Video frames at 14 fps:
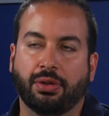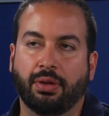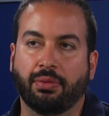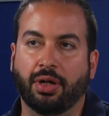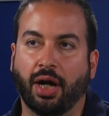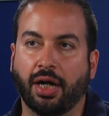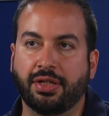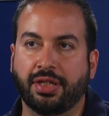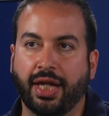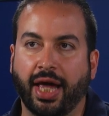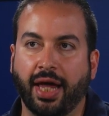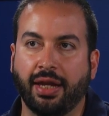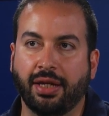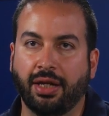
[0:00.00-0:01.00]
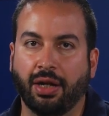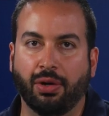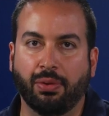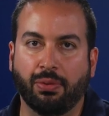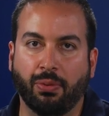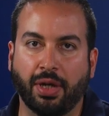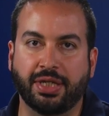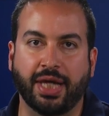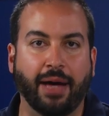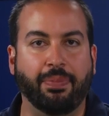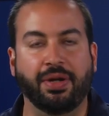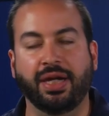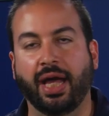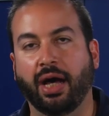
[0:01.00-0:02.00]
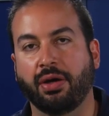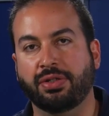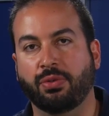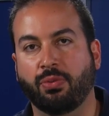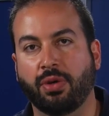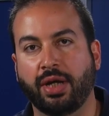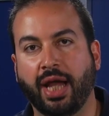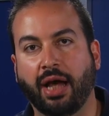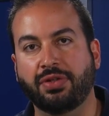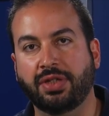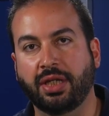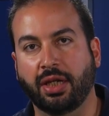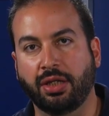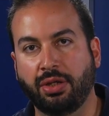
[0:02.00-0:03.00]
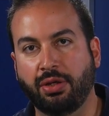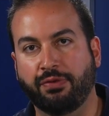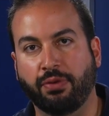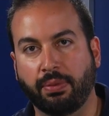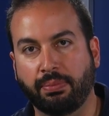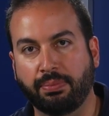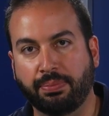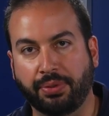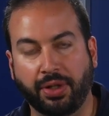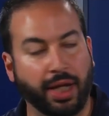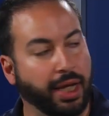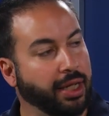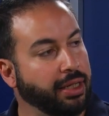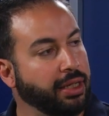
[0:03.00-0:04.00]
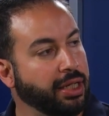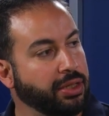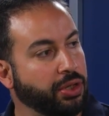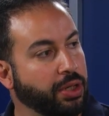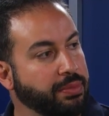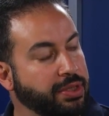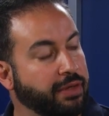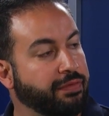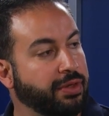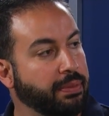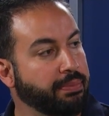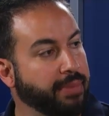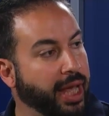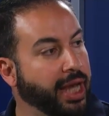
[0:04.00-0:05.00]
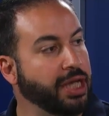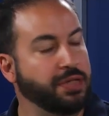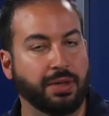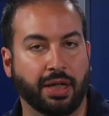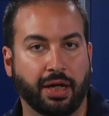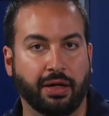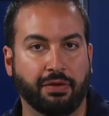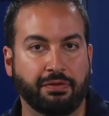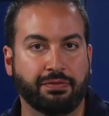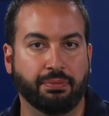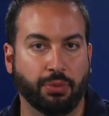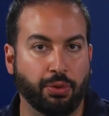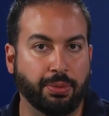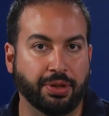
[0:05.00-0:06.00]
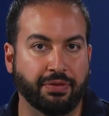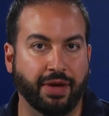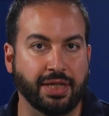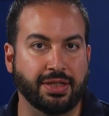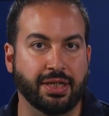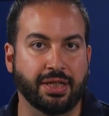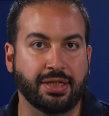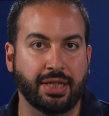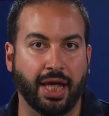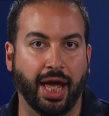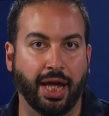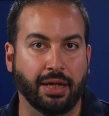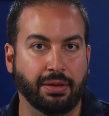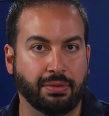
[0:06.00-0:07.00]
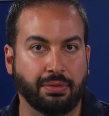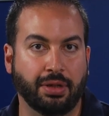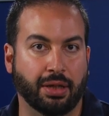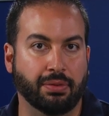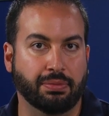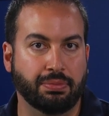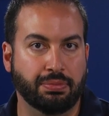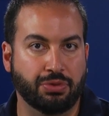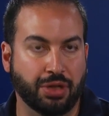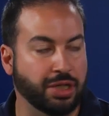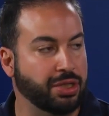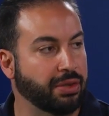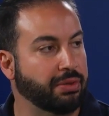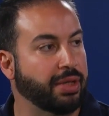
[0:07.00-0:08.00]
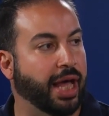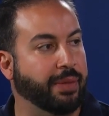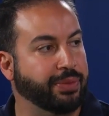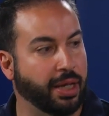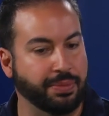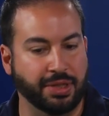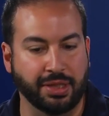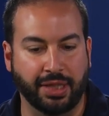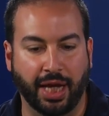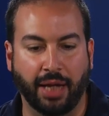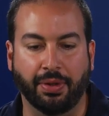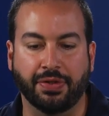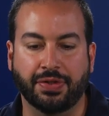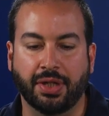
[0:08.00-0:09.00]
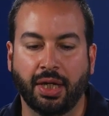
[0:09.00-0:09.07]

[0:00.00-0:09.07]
regards to that, what's happened now is we're now seeing a uniform plane in terms of management of mobile devices and traditional laptops and tablets.